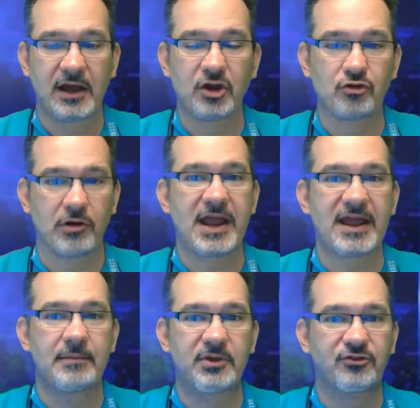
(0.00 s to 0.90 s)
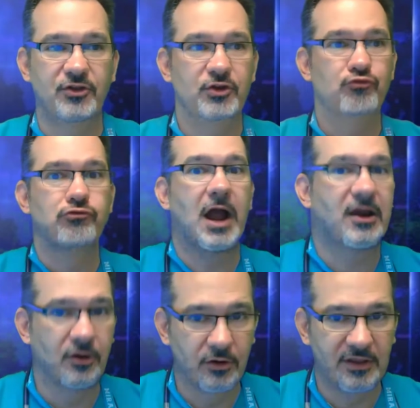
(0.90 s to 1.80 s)
A gram is the
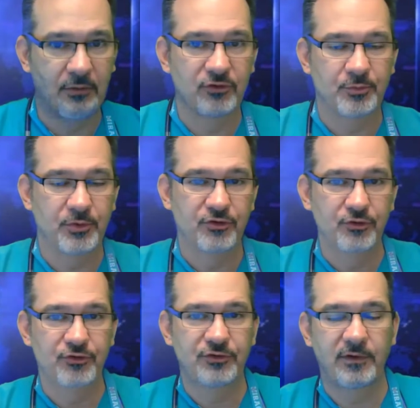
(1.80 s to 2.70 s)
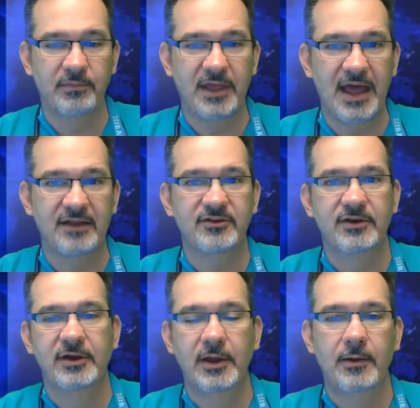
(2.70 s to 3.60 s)
record that was produced from that.
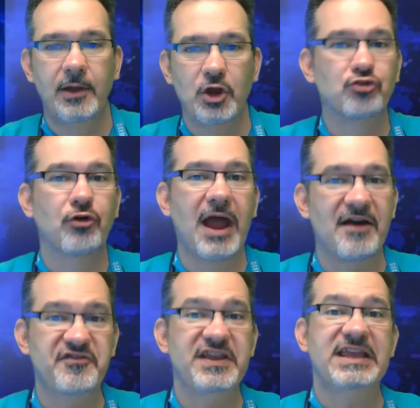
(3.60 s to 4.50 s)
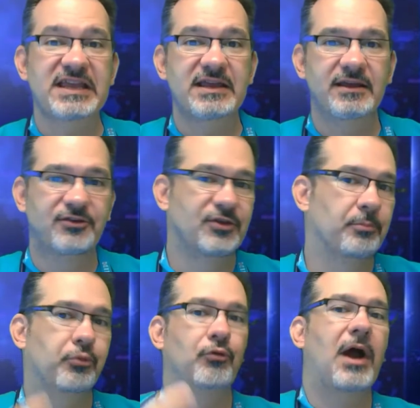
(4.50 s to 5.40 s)
Graphy is the
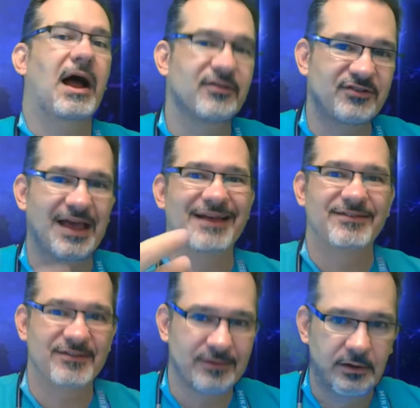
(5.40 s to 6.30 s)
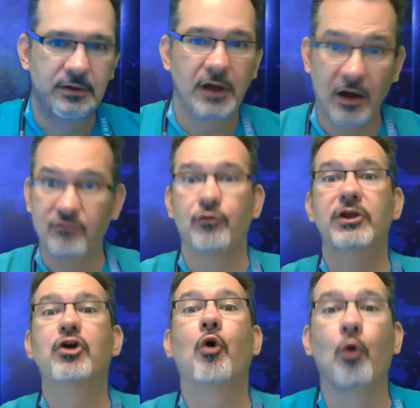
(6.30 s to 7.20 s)
process of
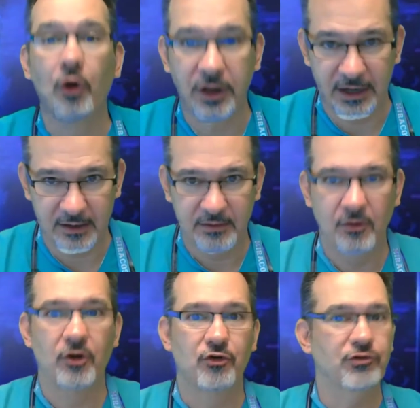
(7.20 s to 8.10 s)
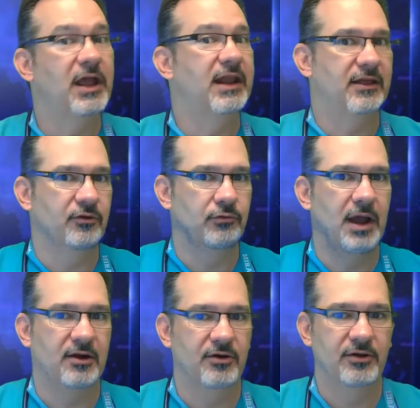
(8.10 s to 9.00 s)
recording or creating the
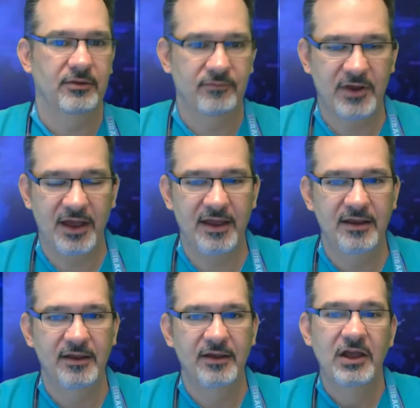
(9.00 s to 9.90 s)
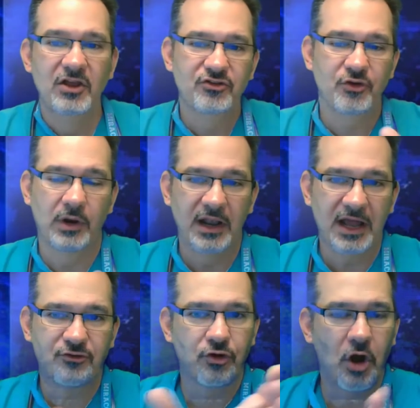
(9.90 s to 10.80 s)
record. Okay? So an
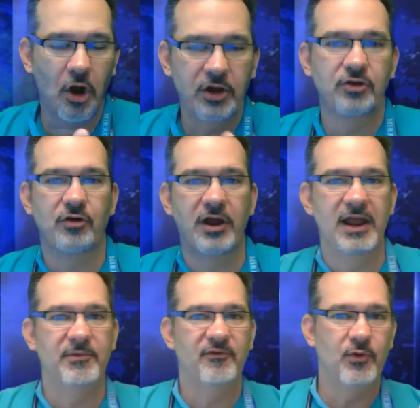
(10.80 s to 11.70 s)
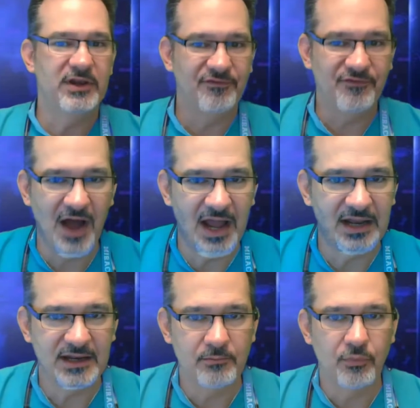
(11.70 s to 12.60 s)
electrocardiogram, if we define
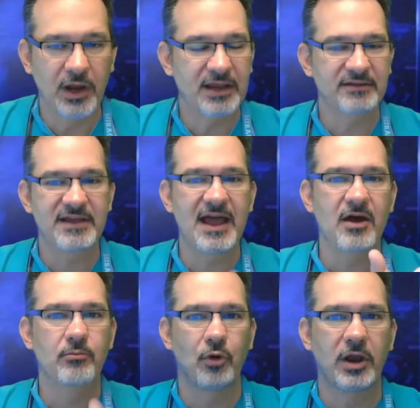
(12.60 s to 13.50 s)
it and break it down